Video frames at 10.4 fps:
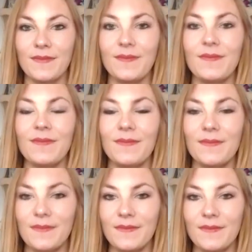
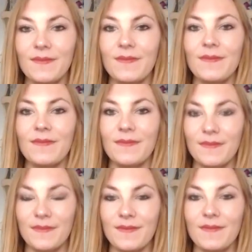
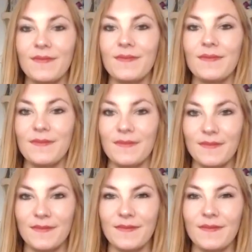The person shown says nothing.